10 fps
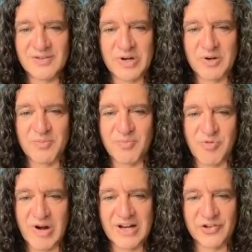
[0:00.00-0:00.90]
When your
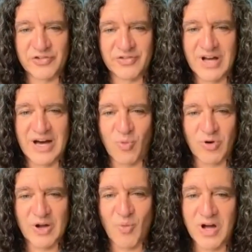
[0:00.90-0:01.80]
brain is not
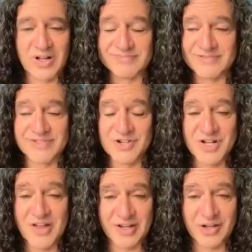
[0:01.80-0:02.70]
working well,
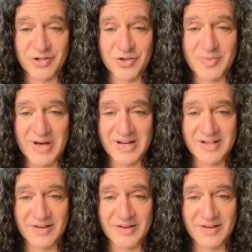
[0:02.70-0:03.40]
there's nothing you can do about it.